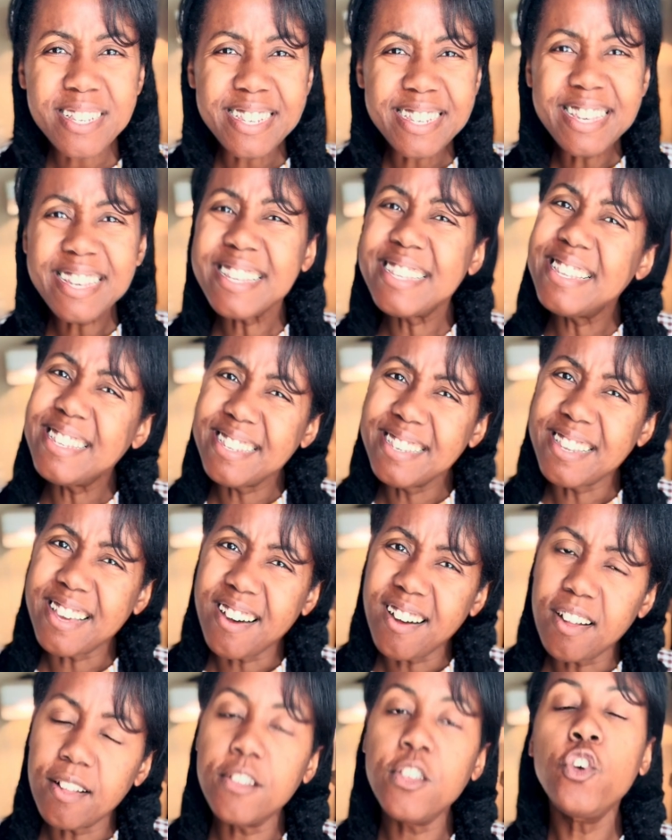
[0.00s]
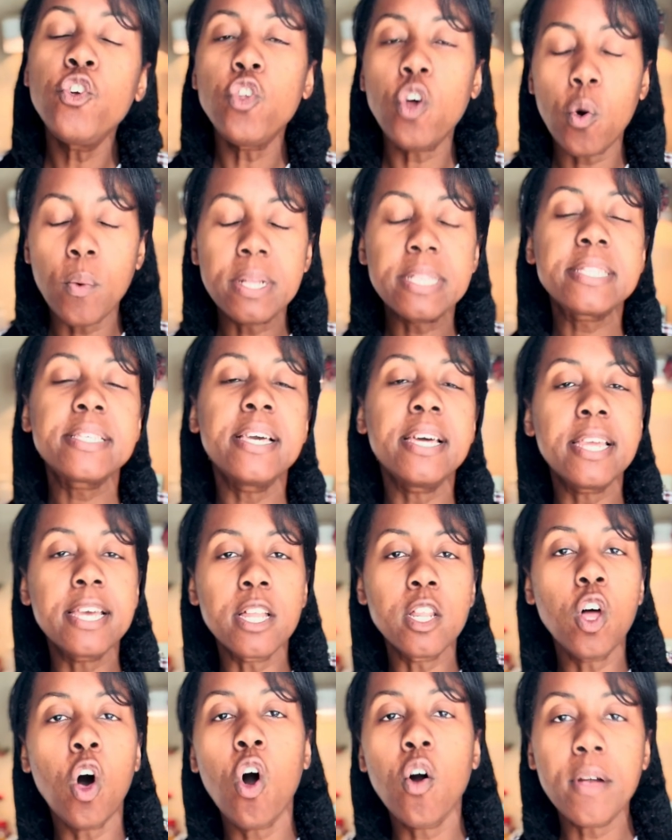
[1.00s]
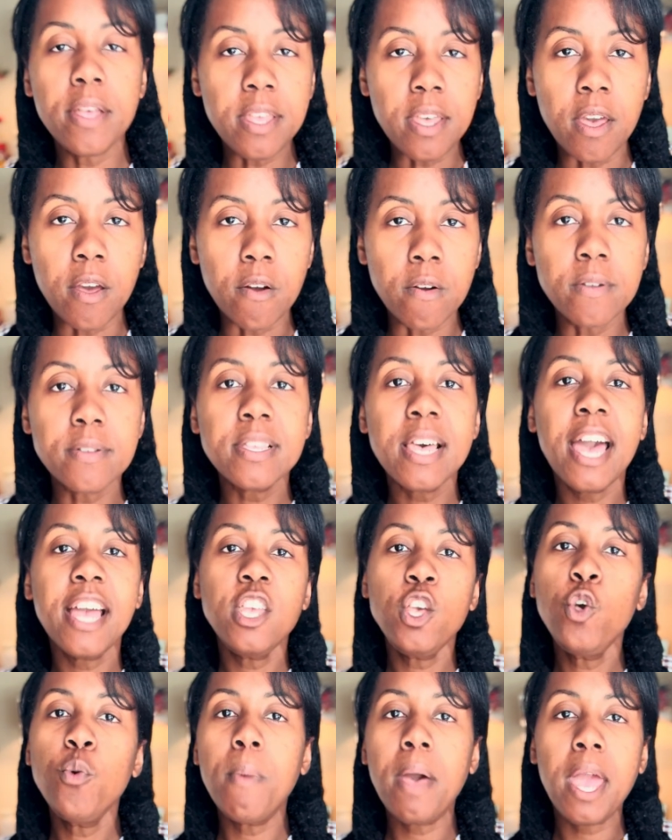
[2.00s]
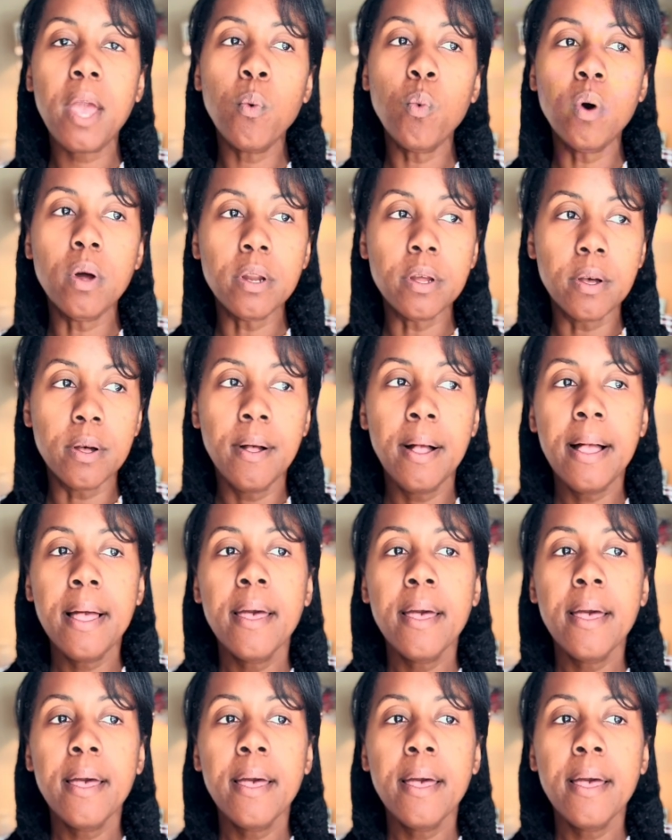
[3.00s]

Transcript: to look a little dull, you know it's getting along in years, and you may want to